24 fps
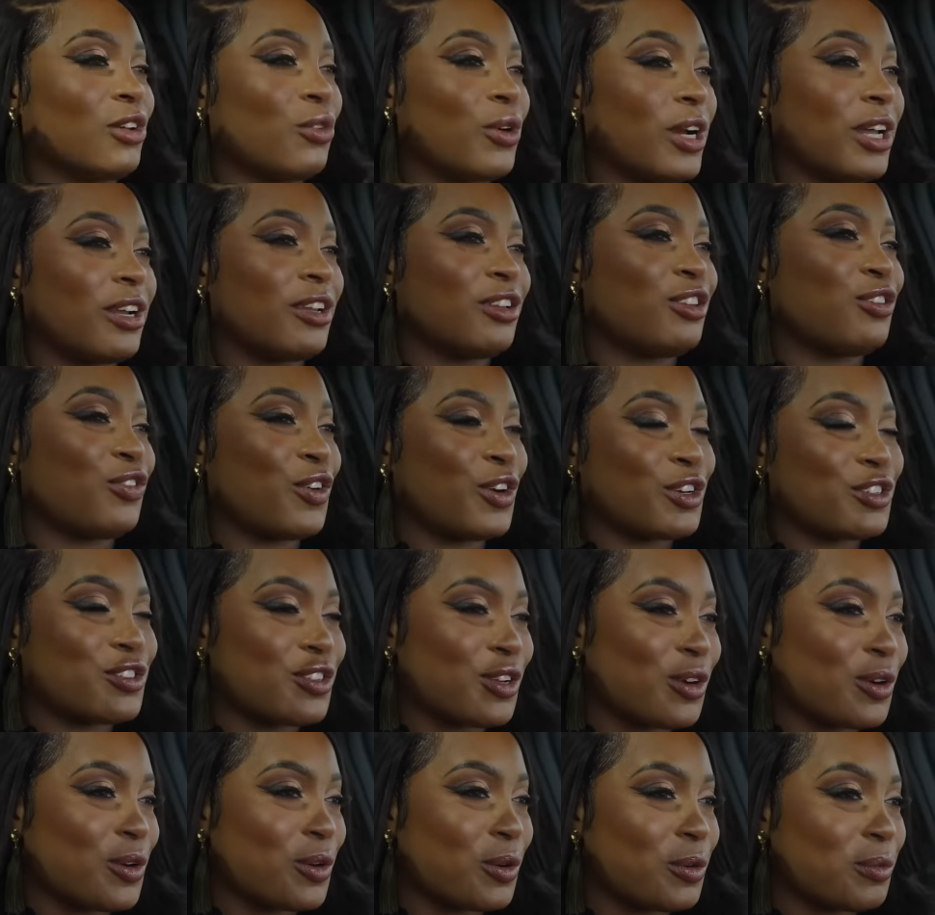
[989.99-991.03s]
Loretta's first
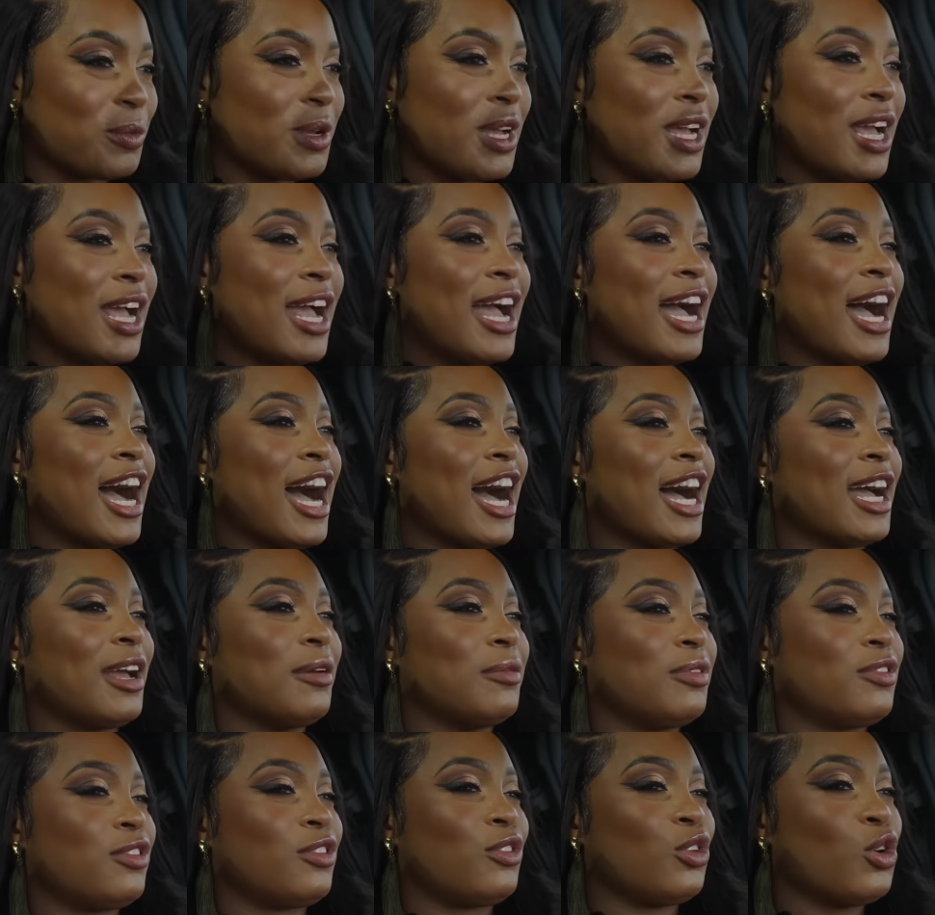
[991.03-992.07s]
home. I am
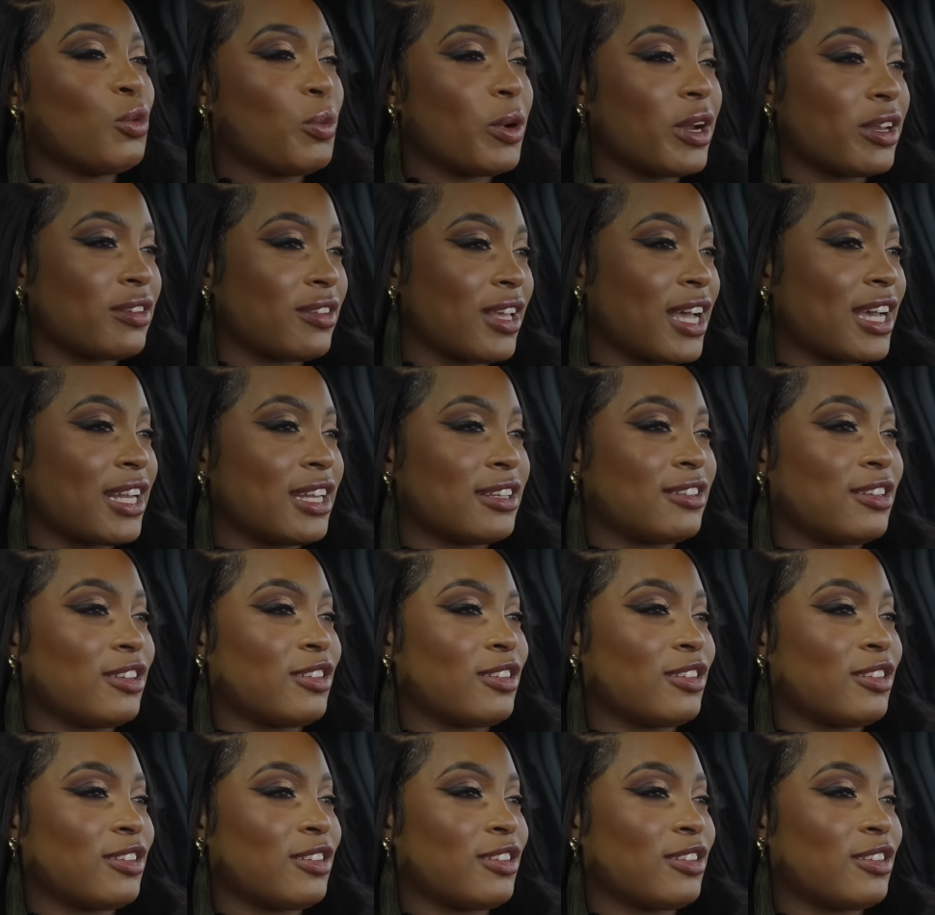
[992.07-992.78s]
super excited to